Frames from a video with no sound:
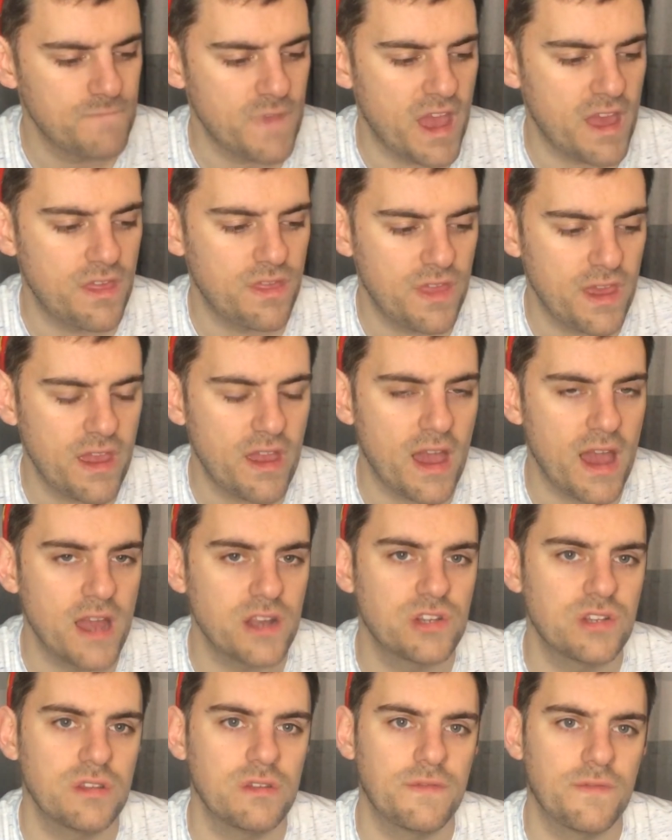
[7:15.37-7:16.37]
I think
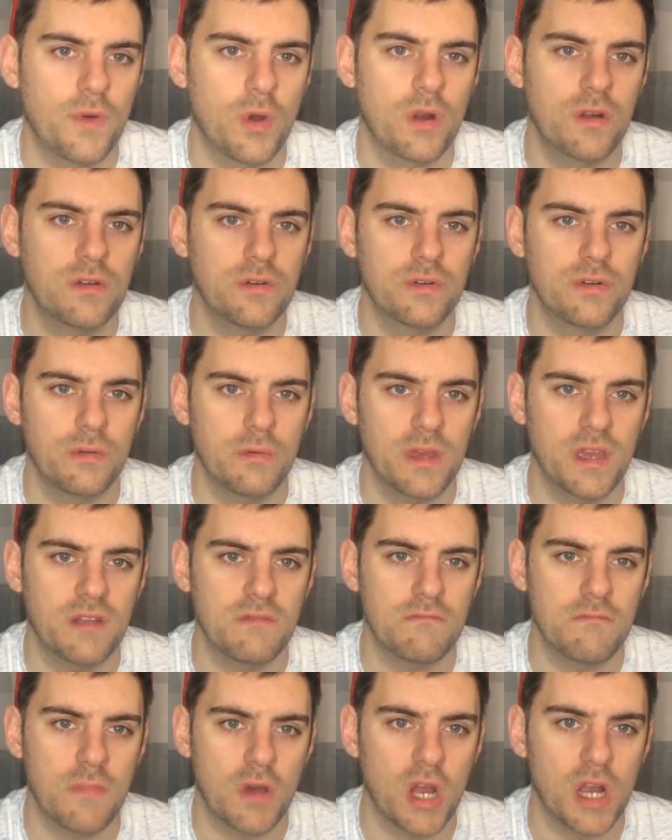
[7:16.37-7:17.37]
actually for going away
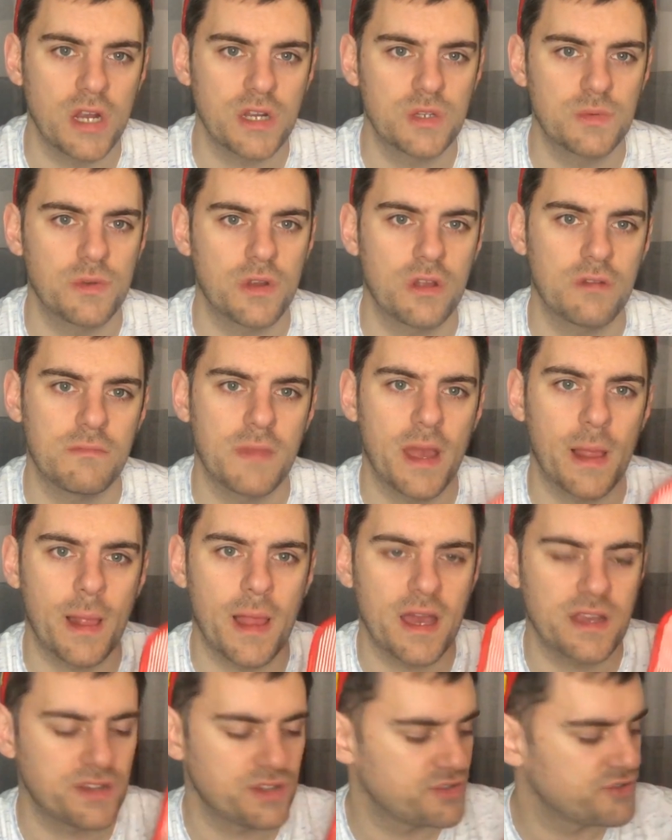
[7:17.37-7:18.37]
in March on my
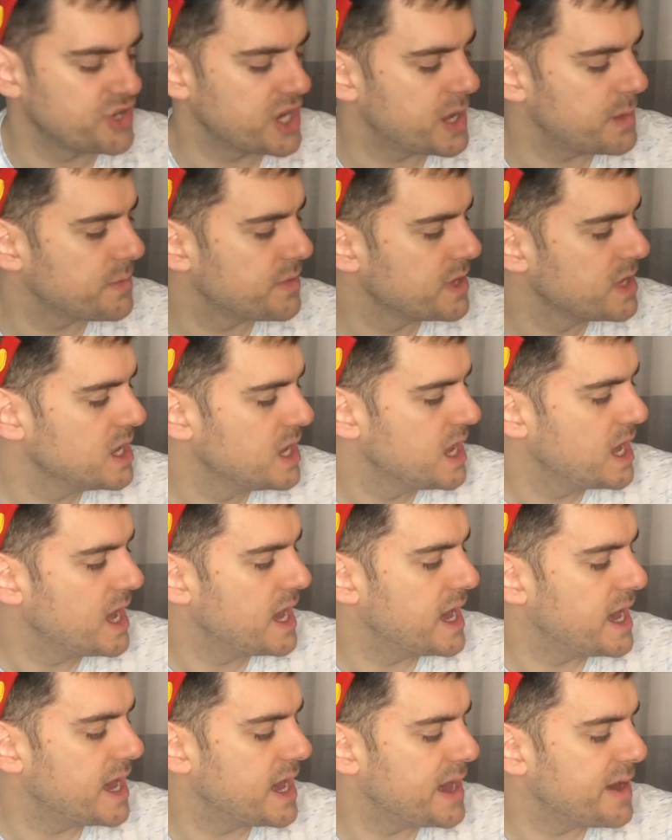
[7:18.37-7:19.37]
last trip.
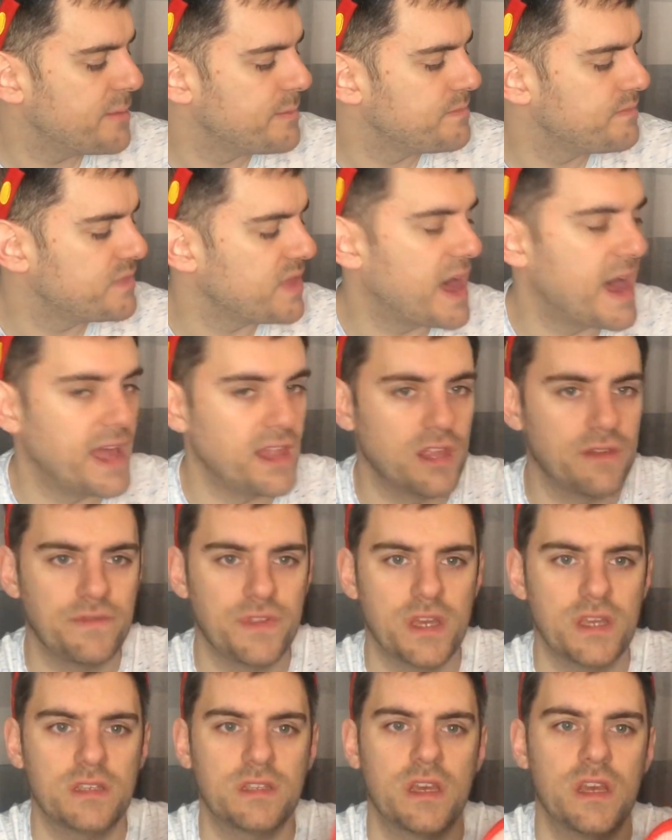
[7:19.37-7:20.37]
I love
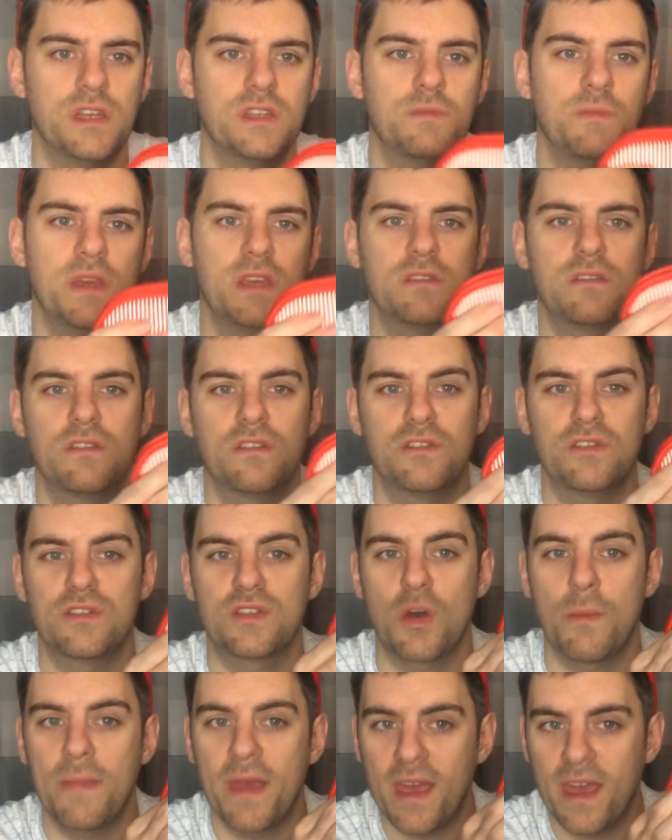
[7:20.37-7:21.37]
this. It's basically just
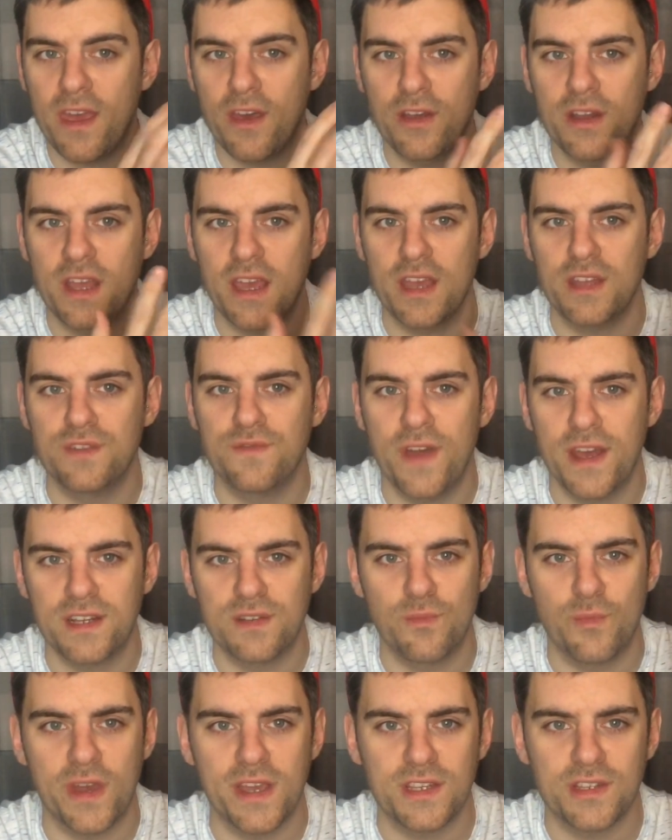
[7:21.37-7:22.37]
got Mickey on it. It's red
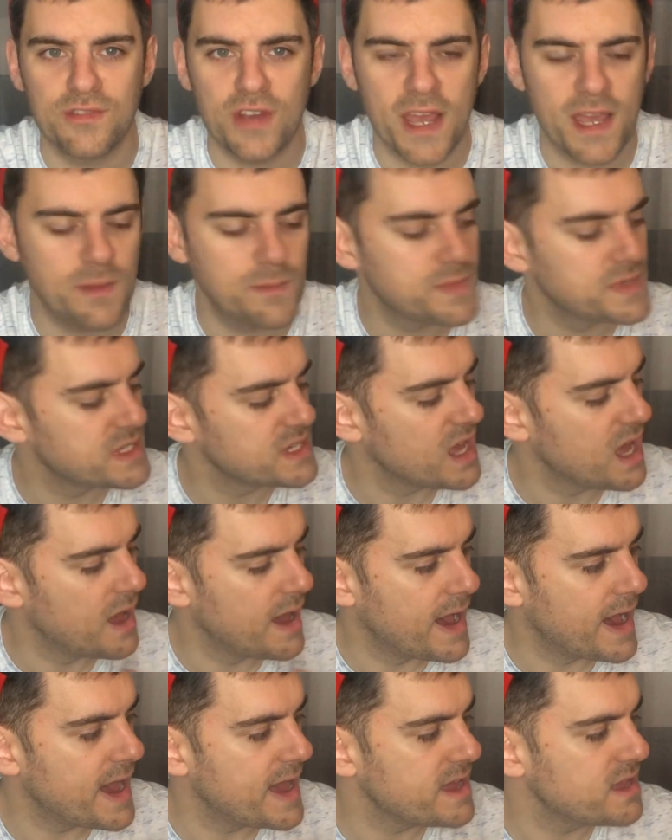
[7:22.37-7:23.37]
and white stripes.
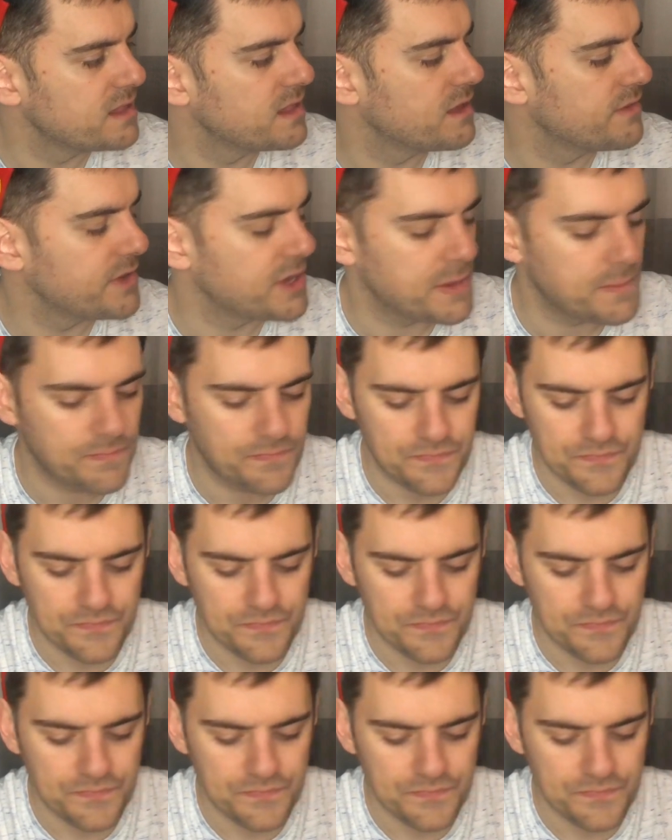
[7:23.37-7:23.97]
I love it.